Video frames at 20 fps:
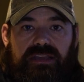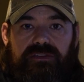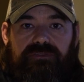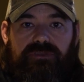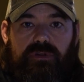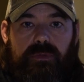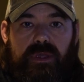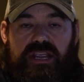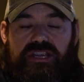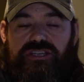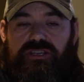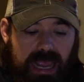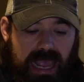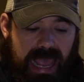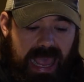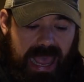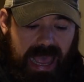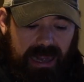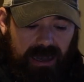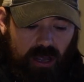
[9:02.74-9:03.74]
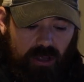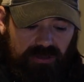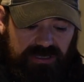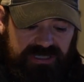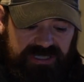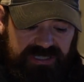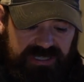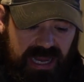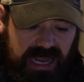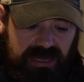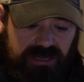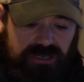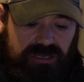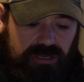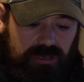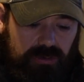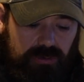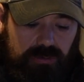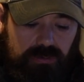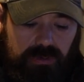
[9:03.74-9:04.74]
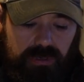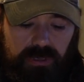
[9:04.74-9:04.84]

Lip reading: information and I'll send you